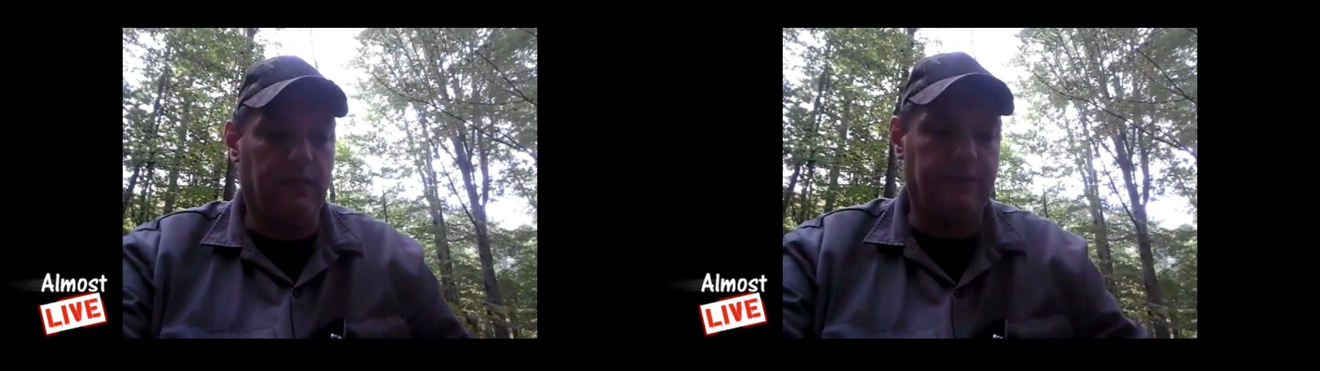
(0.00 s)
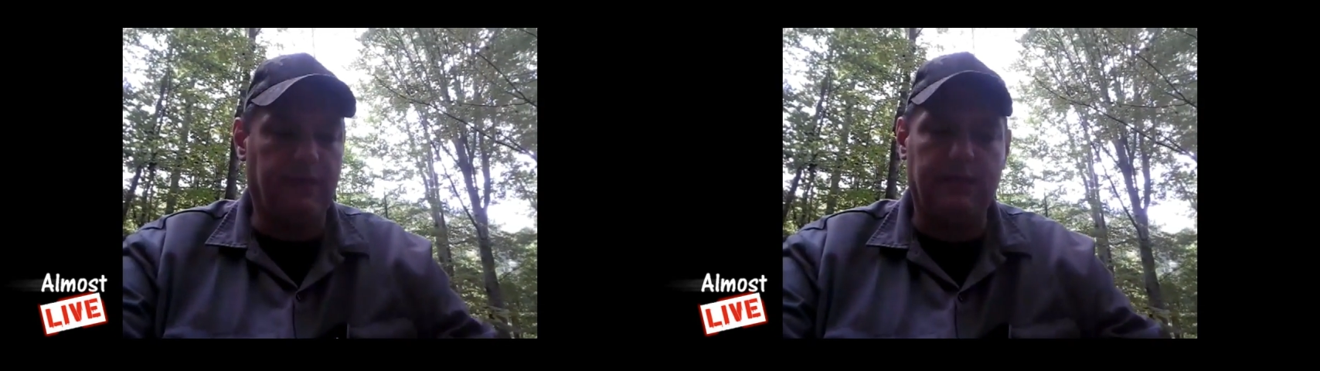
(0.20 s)

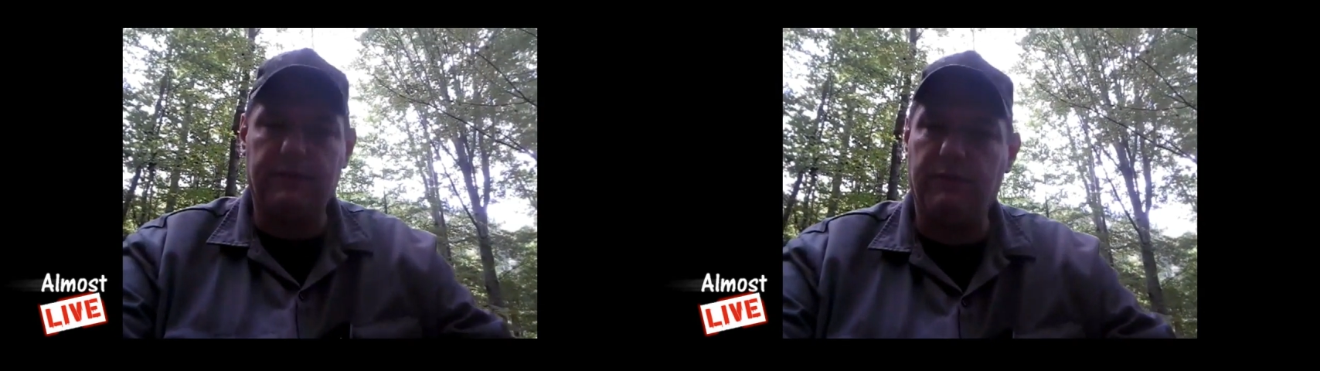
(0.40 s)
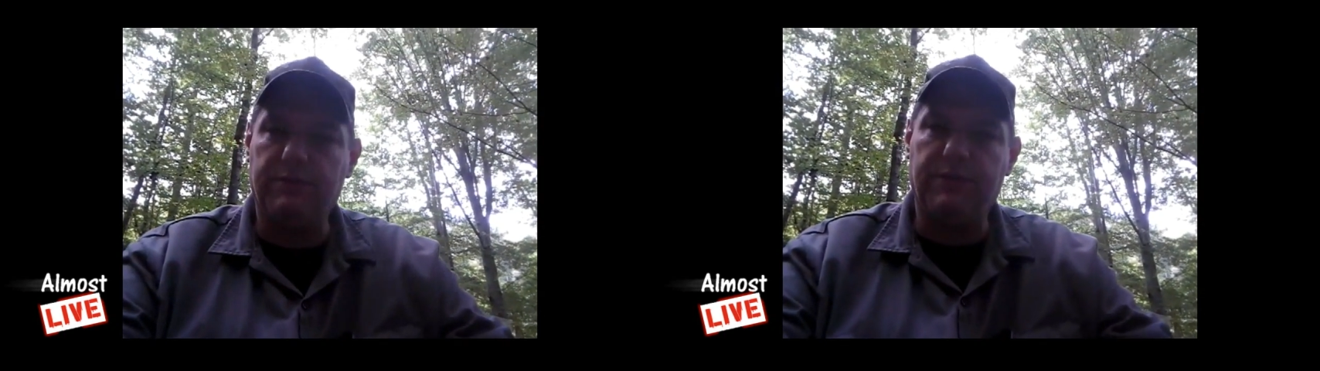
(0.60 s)
And I think
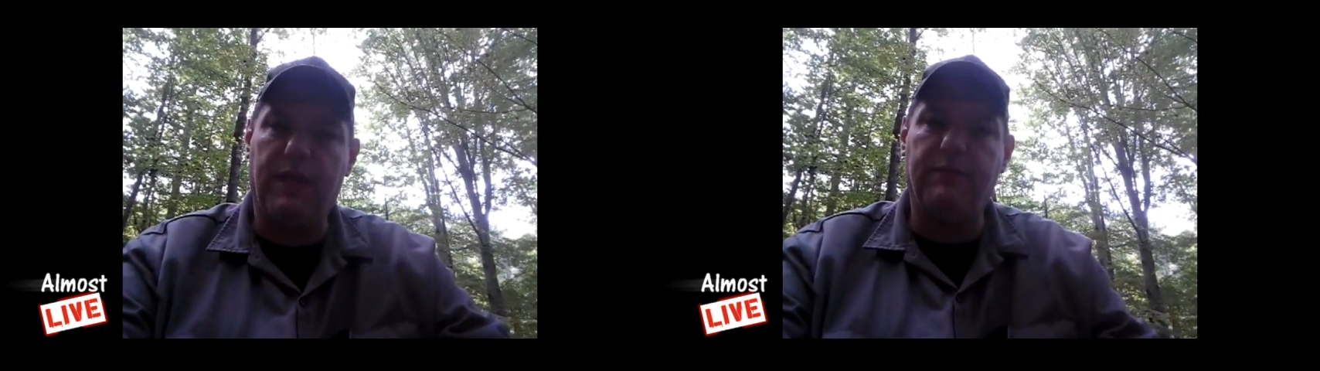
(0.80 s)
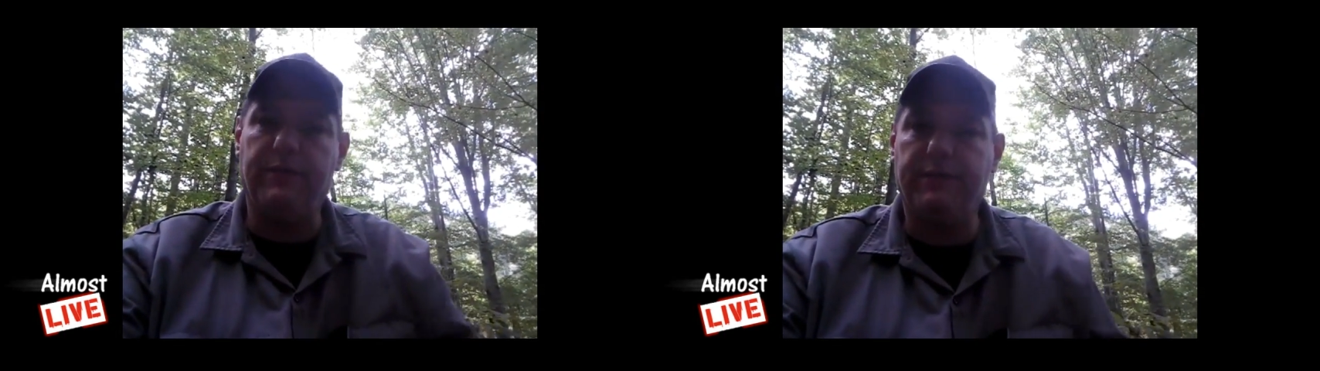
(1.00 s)
it's on a
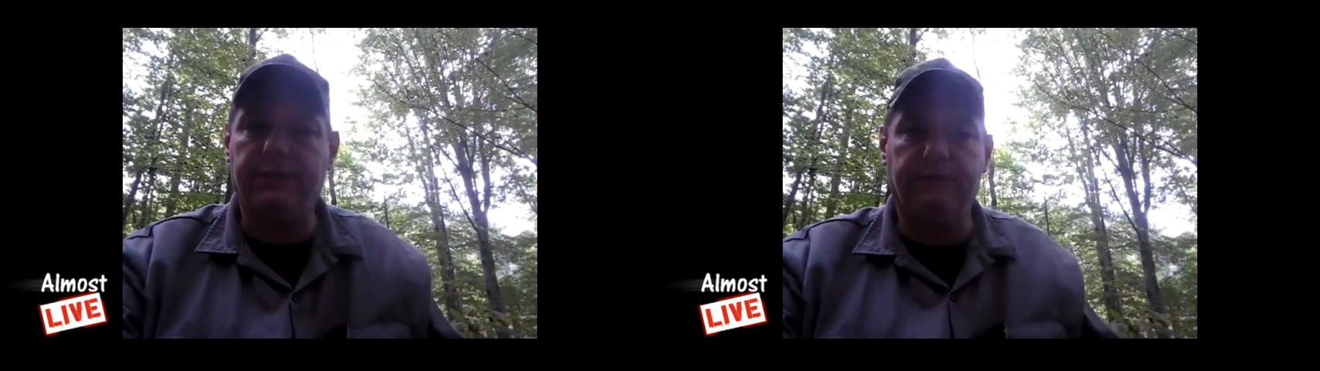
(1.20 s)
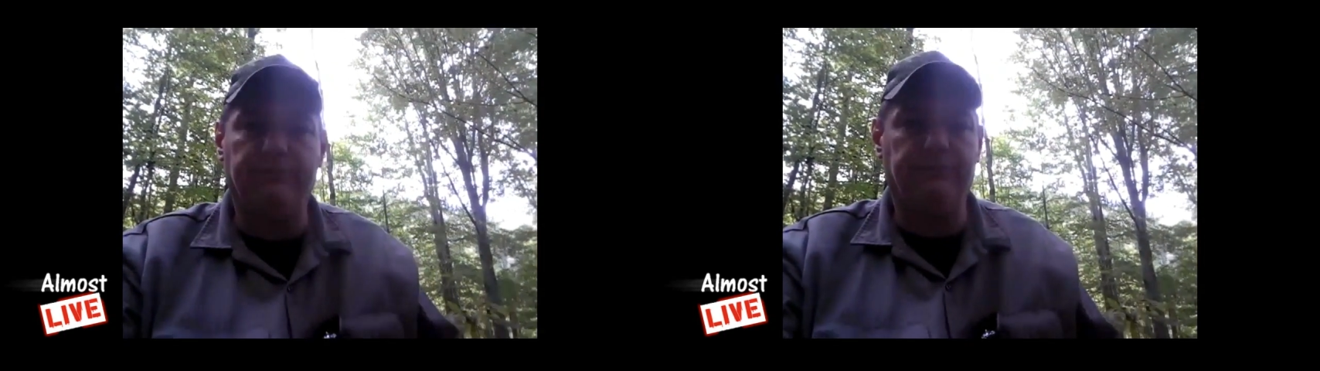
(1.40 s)
Saturday,
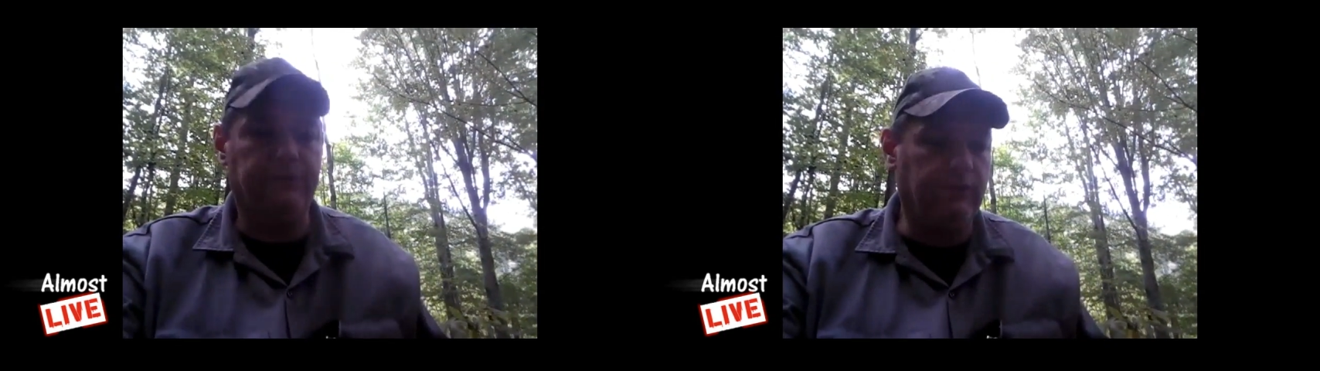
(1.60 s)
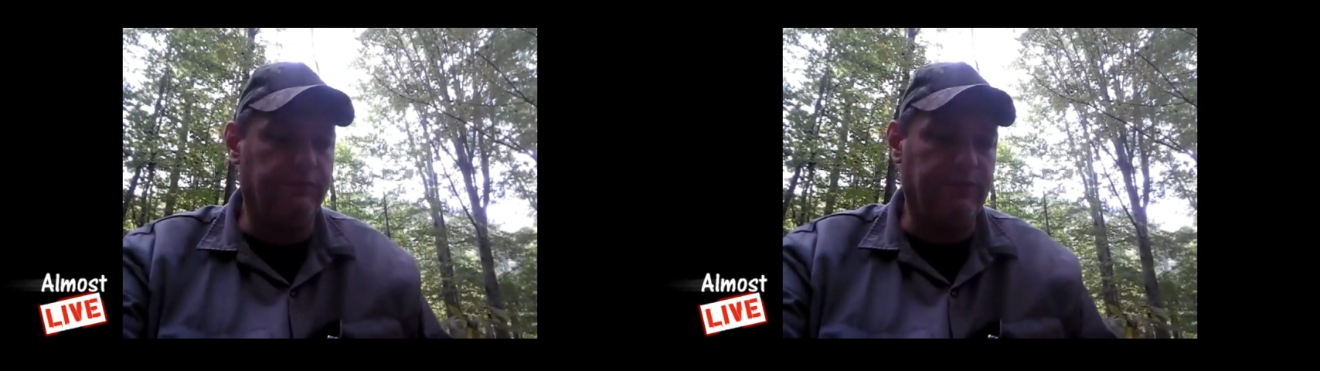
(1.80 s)
so
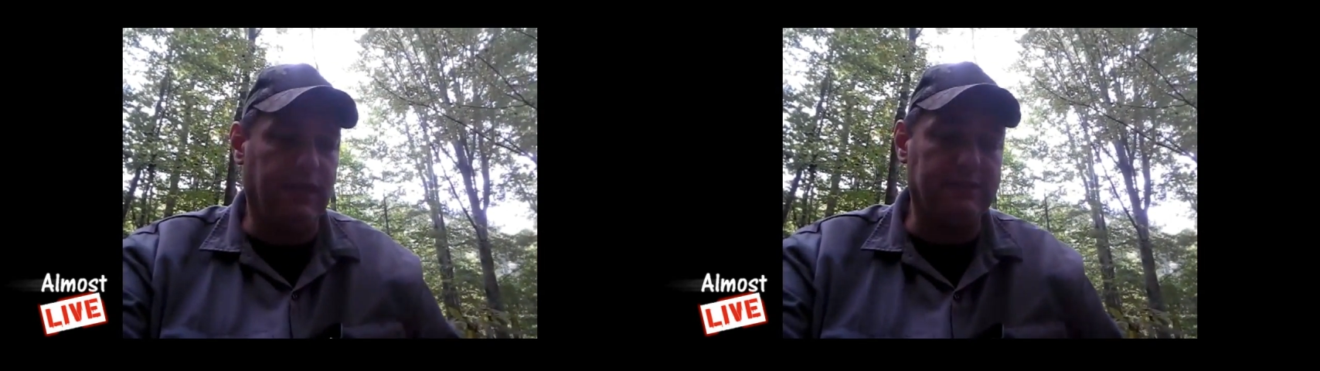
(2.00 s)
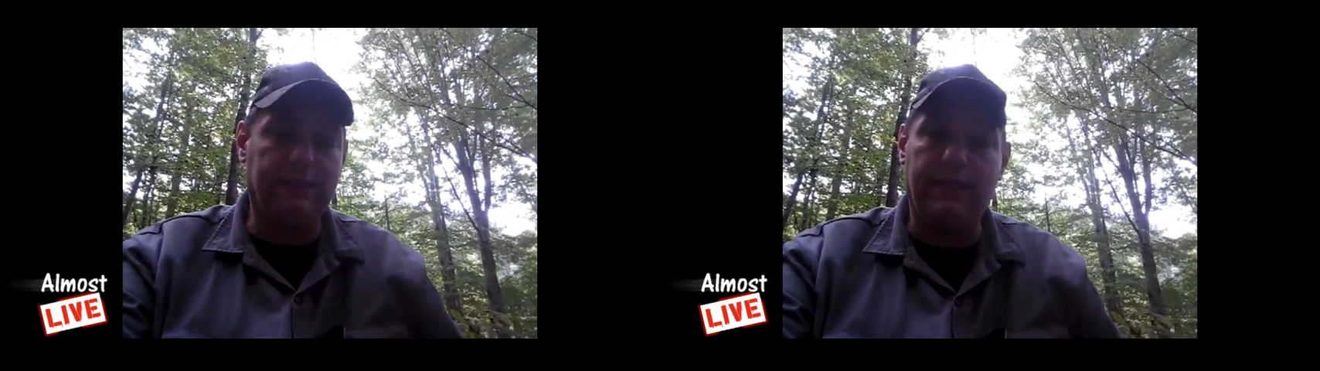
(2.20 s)
you know if
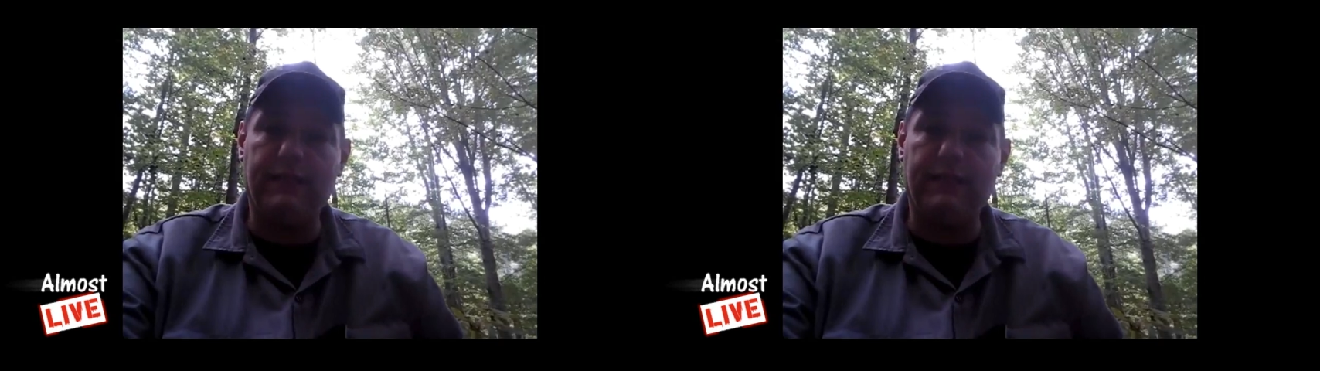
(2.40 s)
you guys